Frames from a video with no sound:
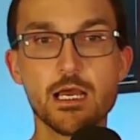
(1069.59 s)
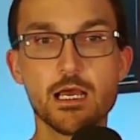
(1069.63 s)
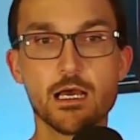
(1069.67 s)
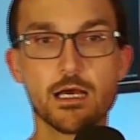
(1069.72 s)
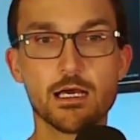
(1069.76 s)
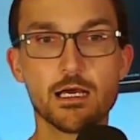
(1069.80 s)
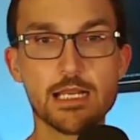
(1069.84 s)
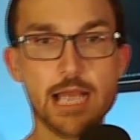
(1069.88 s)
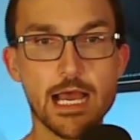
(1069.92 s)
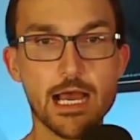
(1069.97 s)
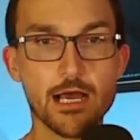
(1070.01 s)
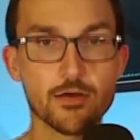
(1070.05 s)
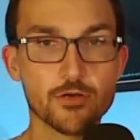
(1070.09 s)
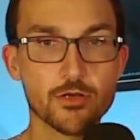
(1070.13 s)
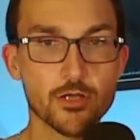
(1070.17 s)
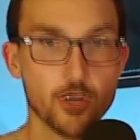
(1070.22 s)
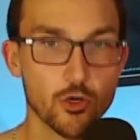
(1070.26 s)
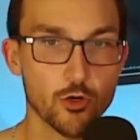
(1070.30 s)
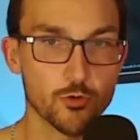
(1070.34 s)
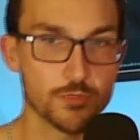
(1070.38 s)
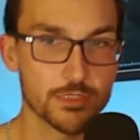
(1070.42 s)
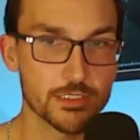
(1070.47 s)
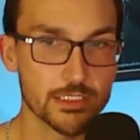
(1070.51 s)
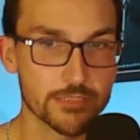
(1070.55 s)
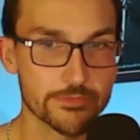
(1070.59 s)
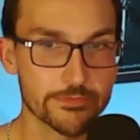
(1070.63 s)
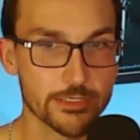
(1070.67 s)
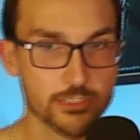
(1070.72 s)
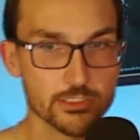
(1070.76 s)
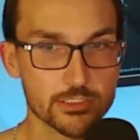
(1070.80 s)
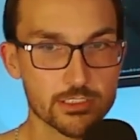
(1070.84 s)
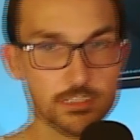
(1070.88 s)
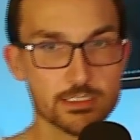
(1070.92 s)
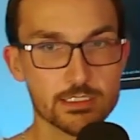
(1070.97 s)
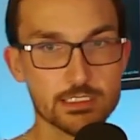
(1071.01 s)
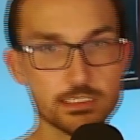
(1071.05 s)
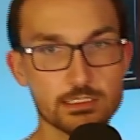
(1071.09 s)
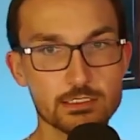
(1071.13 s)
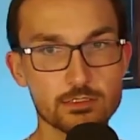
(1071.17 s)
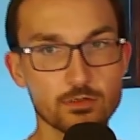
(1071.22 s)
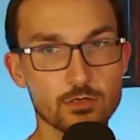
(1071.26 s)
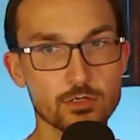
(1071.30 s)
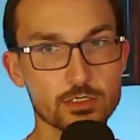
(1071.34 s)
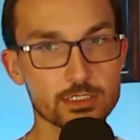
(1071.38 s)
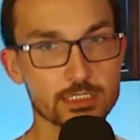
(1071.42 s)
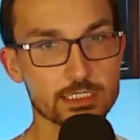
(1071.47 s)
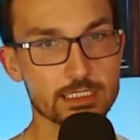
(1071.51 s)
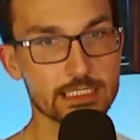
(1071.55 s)
on how to open the emergency
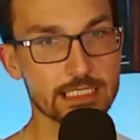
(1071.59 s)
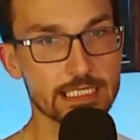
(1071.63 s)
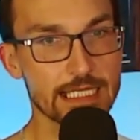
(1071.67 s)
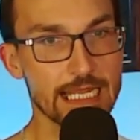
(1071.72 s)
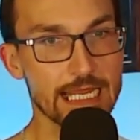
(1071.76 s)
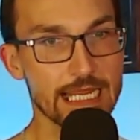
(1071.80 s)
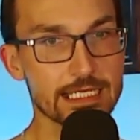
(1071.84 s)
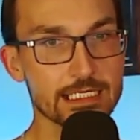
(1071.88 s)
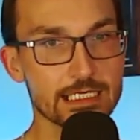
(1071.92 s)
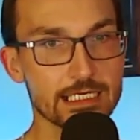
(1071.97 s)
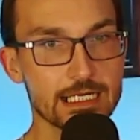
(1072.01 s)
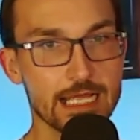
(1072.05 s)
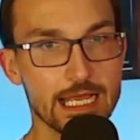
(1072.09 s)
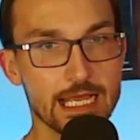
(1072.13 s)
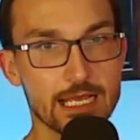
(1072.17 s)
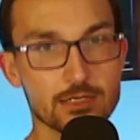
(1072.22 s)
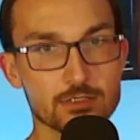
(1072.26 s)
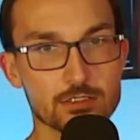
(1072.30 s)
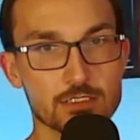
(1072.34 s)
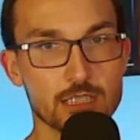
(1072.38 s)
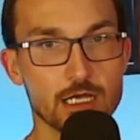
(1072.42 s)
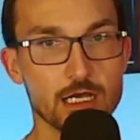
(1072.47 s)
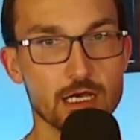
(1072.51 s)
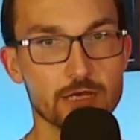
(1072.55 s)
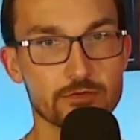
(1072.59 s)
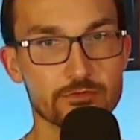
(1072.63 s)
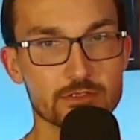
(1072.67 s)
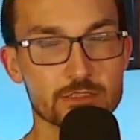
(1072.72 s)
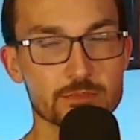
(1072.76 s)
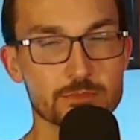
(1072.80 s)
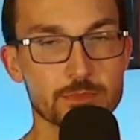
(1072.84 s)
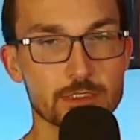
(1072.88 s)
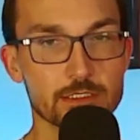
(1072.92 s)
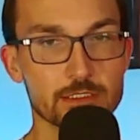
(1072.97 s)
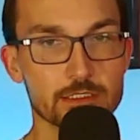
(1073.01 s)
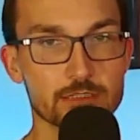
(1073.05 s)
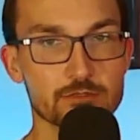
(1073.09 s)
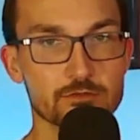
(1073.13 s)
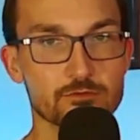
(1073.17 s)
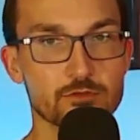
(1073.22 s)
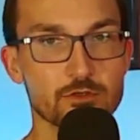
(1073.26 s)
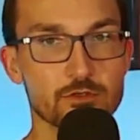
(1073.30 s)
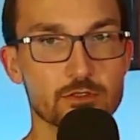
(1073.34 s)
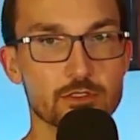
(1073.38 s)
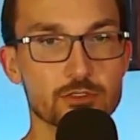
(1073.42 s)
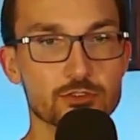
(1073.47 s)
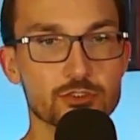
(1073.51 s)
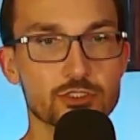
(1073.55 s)
door to the Canaan House office building
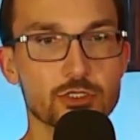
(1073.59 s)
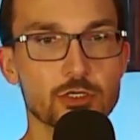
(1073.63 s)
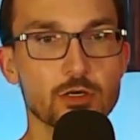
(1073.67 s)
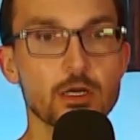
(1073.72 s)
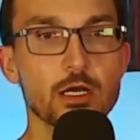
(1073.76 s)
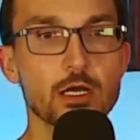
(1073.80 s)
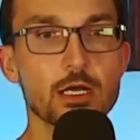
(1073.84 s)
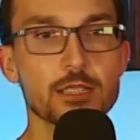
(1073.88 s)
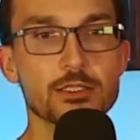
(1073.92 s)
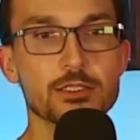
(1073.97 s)
photo show.